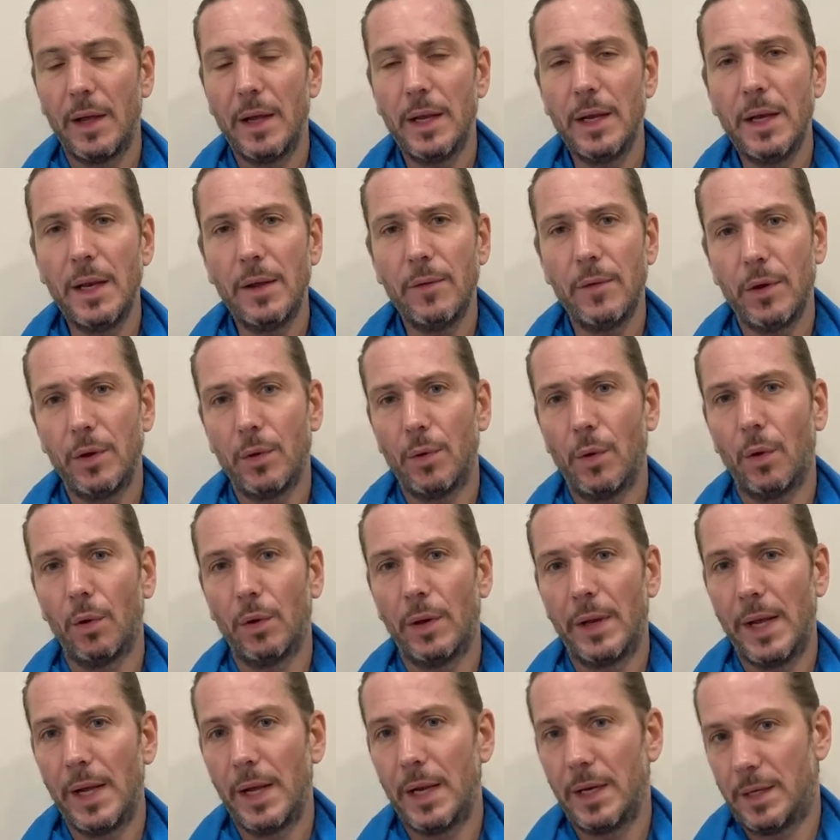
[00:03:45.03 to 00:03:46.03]
individual
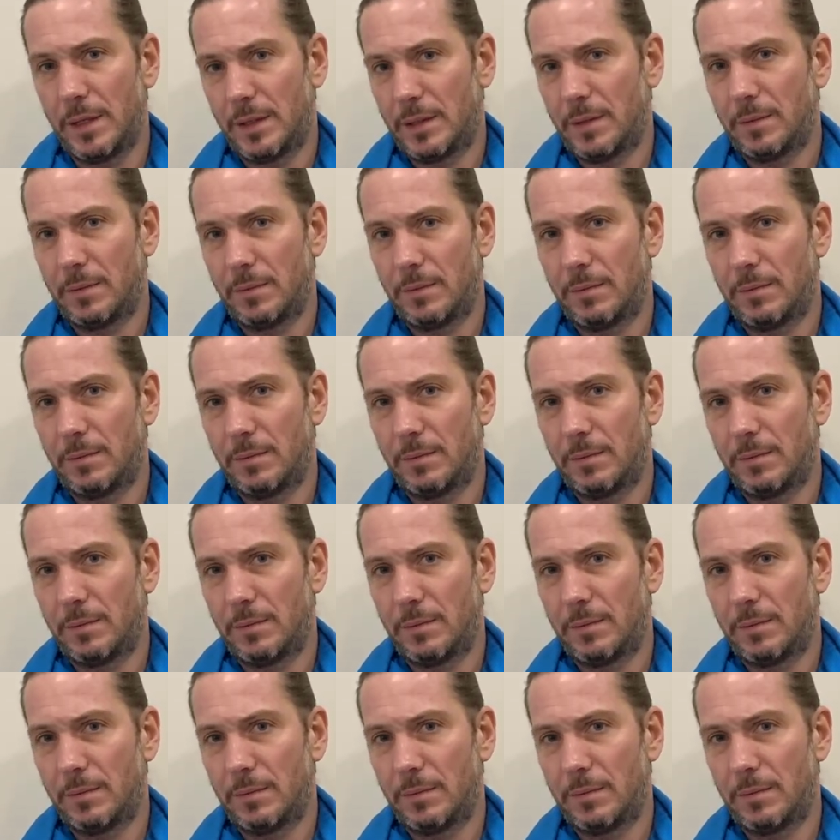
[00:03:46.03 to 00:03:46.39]
needs.